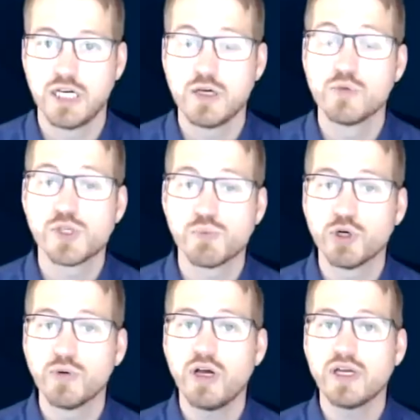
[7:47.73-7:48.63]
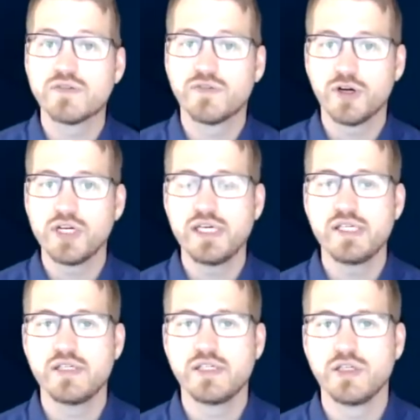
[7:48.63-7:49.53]
So Plurilock is very
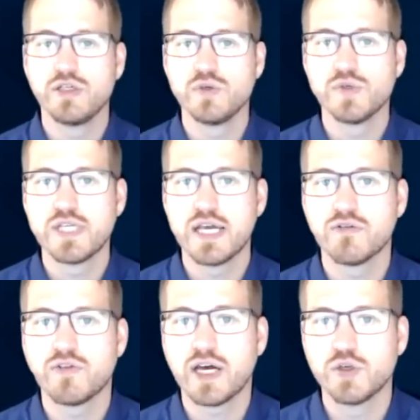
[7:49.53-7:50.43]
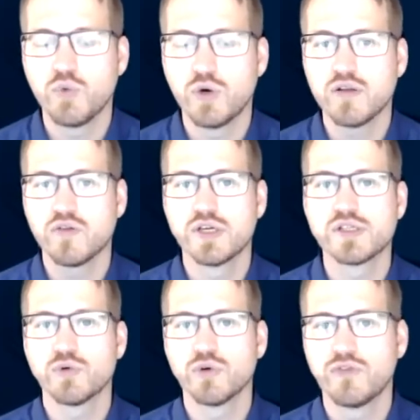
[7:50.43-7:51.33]
easy to use, and in fact, one of the things
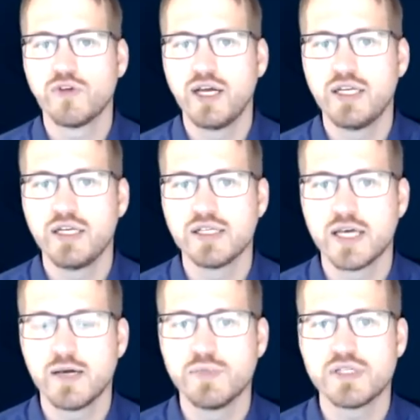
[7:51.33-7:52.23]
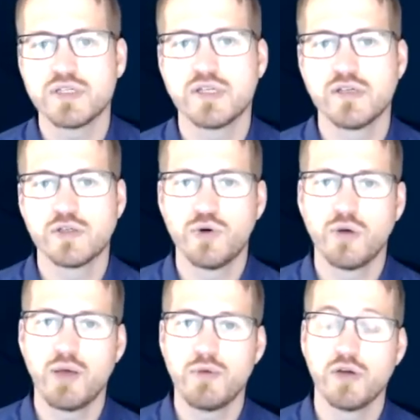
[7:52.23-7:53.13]
that we're finding is that businesses who are
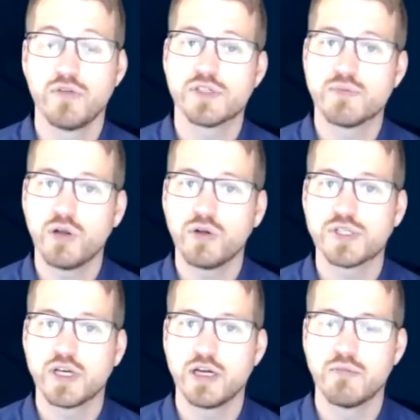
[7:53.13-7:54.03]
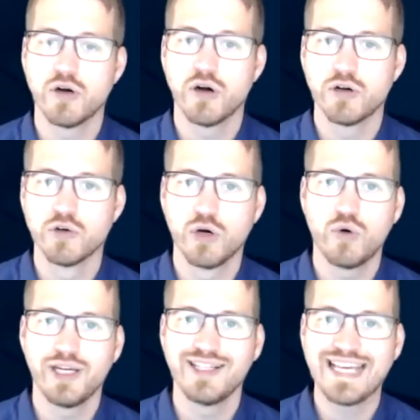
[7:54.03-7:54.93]
maybe on the smaller side but are
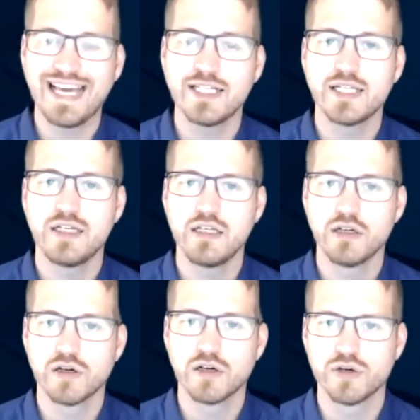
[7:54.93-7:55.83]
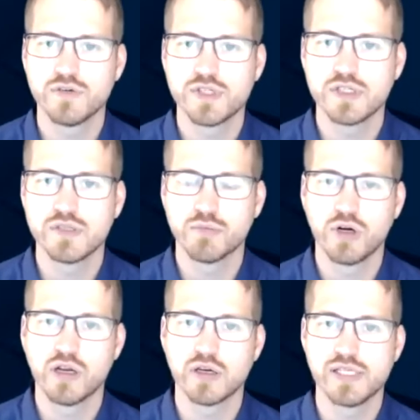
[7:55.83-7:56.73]
growing tend to need our services and
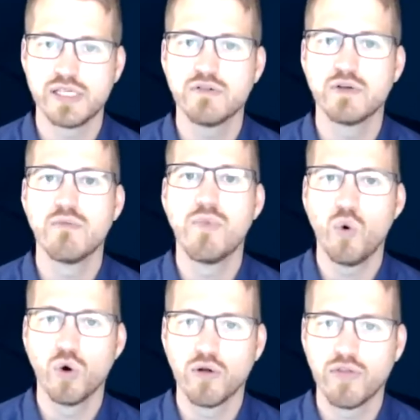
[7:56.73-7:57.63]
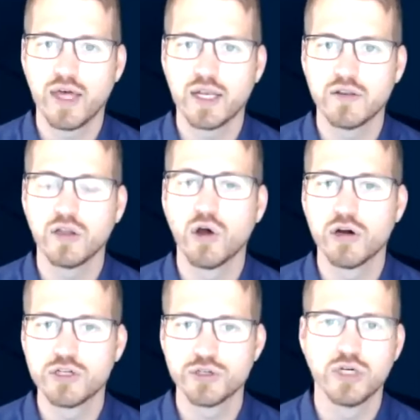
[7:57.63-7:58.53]
products even more than the
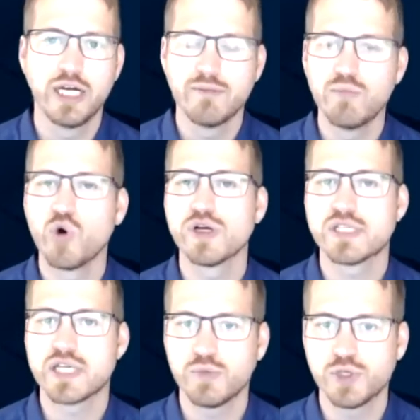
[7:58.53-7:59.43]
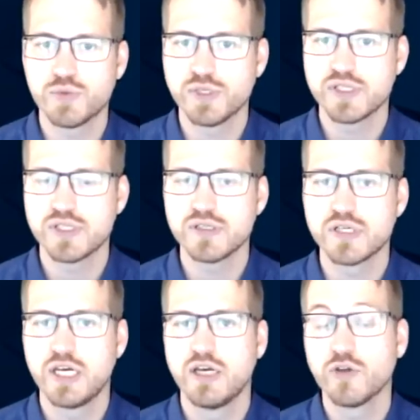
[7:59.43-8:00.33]
larger, more established businesses. The